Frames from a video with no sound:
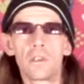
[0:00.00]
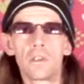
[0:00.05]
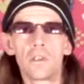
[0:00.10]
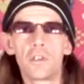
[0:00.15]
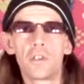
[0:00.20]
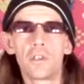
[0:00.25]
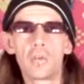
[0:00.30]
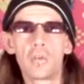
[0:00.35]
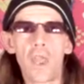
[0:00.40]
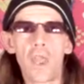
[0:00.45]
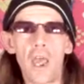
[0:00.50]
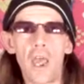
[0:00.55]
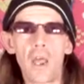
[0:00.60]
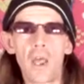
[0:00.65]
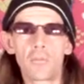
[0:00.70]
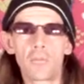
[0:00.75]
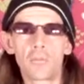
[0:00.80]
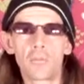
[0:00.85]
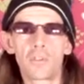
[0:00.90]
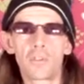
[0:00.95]
You
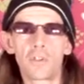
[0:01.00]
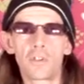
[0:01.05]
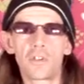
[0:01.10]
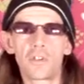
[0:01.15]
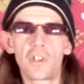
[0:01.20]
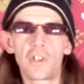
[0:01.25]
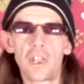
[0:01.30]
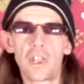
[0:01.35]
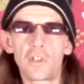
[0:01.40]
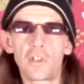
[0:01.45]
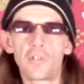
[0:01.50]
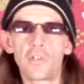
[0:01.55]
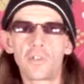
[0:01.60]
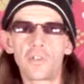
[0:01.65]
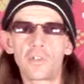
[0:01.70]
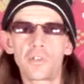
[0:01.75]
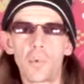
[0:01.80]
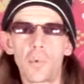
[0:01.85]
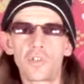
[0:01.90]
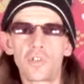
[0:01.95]
have to take
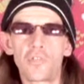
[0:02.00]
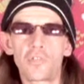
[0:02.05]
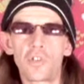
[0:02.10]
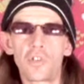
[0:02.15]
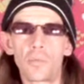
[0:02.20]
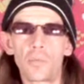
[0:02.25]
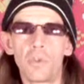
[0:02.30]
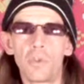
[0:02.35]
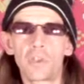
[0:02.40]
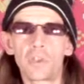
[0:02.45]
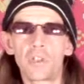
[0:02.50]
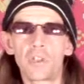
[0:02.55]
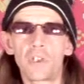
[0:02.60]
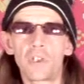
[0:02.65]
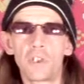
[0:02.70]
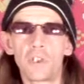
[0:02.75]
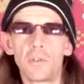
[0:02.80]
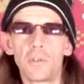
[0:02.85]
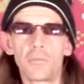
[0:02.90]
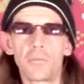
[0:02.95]

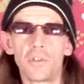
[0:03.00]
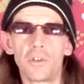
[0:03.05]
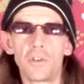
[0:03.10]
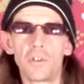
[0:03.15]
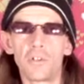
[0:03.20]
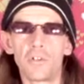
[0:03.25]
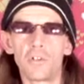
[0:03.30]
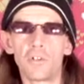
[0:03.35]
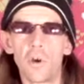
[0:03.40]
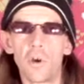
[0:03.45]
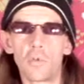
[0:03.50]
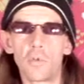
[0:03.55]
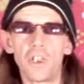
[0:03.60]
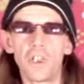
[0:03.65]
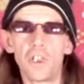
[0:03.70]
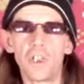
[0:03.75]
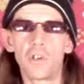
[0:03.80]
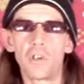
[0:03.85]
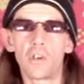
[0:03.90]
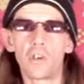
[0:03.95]
responsibility for your own
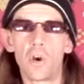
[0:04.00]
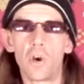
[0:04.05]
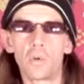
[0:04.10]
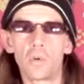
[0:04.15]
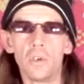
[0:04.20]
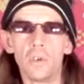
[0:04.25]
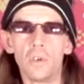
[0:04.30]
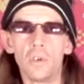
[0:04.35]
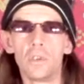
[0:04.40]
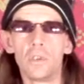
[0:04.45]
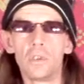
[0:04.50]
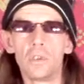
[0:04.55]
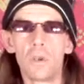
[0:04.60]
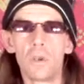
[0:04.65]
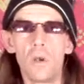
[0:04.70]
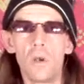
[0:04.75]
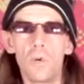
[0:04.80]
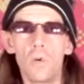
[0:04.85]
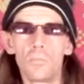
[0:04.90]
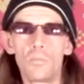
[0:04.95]
ego.
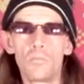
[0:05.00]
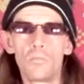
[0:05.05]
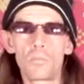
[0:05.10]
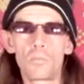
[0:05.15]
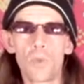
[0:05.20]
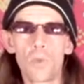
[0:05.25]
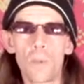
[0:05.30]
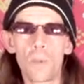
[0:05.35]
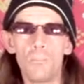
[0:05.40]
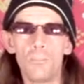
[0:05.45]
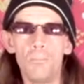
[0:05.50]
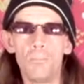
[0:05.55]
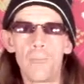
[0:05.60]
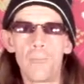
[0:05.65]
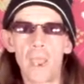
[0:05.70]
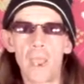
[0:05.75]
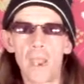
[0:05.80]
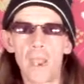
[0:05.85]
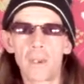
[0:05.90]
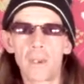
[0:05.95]

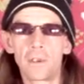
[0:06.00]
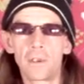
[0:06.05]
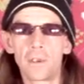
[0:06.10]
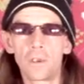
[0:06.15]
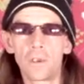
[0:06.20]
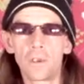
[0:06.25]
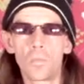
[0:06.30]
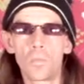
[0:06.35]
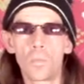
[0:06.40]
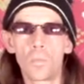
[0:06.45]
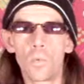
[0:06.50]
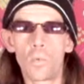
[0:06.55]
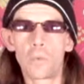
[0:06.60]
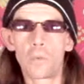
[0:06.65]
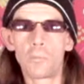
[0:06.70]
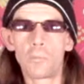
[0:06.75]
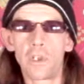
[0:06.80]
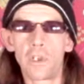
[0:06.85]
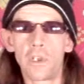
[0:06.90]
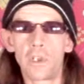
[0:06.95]
Men,
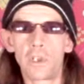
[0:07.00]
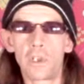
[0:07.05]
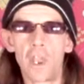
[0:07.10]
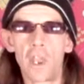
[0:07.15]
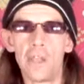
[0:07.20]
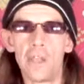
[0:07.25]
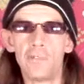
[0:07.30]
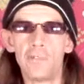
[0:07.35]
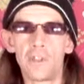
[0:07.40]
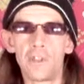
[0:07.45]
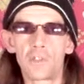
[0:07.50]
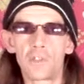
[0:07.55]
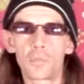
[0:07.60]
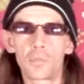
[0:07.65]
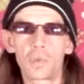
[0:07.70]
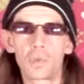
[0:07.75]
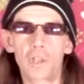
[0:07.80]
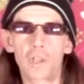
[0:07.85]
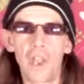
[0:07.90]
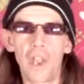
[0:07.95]
women, and this
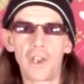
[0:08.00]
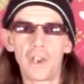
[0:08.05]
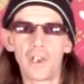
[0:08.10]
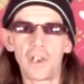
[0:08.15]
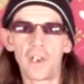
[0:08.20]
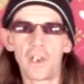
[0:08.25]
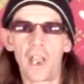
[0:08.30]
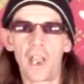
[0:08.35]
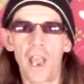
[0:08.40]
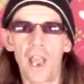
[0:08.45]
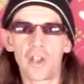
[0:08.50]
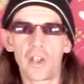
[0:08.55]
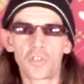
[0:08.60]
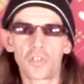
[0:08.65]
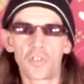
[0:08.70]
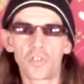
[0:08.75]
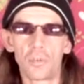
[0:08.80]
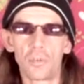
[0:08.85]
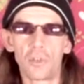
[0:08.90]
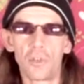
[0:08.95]
planet has
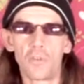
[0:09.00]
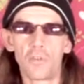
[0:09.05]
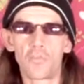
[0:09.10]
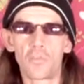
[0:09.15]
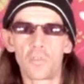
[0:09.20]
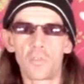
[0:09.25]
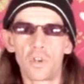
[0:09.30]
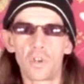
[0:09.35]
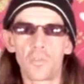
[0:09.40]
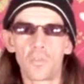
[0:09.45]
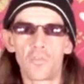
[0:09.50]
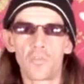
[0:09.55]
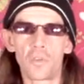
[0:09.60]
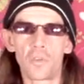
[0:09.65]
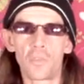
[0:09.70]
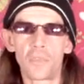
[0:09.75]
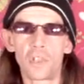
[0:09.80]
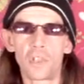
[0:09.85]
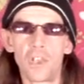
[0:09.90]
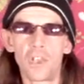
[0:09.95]
to be free
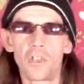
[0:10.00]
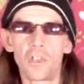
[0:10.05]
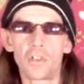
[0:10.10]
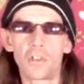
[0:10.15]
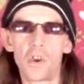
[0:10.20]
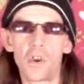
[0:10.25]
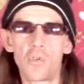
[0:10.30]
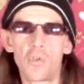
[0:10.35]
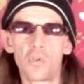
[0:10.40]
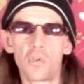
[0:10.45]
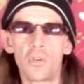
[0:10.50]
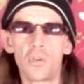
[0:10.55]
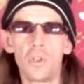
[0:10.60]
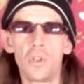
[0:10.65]
from the ego